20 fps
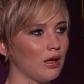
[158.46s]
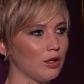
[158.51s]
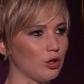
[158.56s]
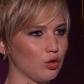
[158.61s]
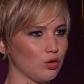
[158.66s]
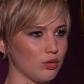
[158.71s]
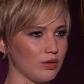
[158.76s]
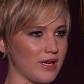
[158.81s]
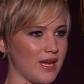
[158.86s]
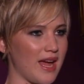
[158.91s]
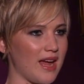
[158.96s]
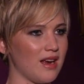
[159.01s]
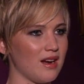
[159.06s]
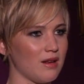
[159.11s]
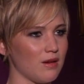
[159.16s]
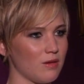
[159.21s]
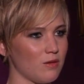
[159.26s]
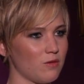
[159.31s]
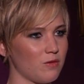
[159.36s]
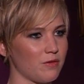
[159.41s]

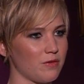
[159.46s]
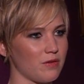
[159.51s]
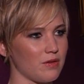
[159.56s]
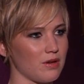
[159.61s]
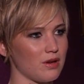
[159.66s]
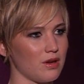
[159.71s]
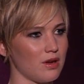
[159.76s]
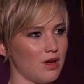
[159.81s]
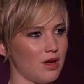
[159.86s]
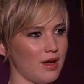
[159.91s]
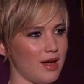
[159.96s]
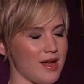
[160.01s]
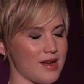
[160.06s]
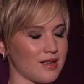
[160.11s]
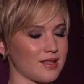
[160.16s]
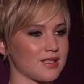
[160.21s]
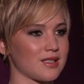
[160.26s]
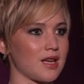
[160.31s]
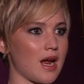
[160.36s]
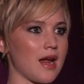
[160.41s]
creative,
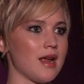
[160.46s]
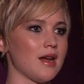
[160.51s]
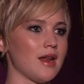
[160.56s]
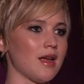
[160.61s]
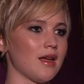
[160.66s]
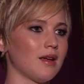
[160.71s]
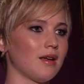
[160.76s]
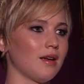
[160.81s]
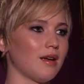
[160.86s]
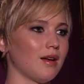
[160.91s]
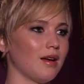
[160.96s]
exciting,